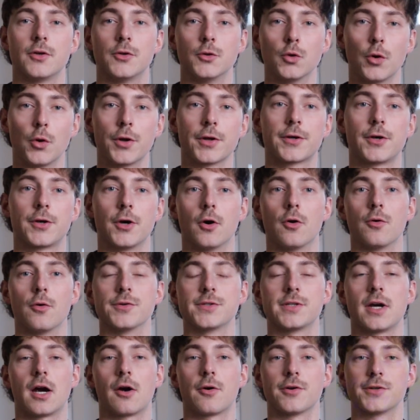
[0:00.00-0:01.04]
Nordic
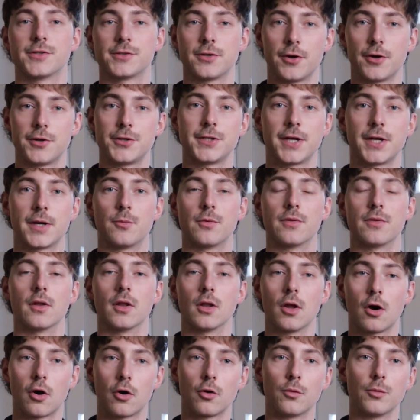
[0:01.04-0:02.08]
curls are associated with a
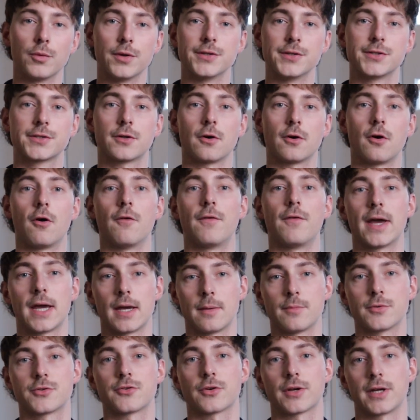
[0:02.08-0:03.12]
lower risk of
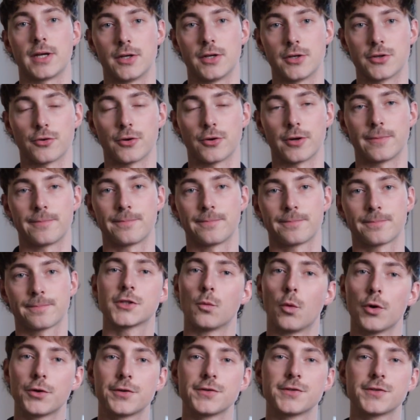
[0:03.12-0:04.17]
hamstring injury. So
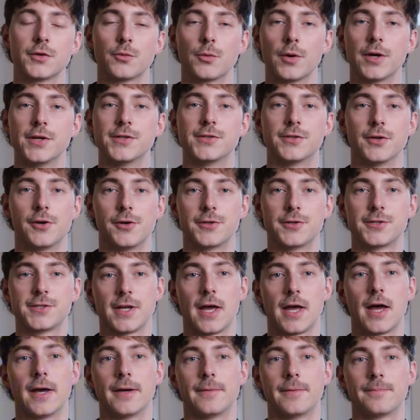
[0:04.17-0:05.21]
what does the research
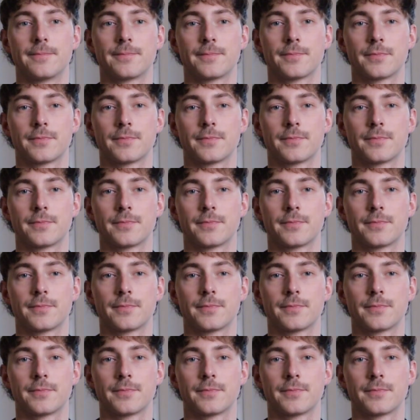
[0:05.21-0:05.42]
say?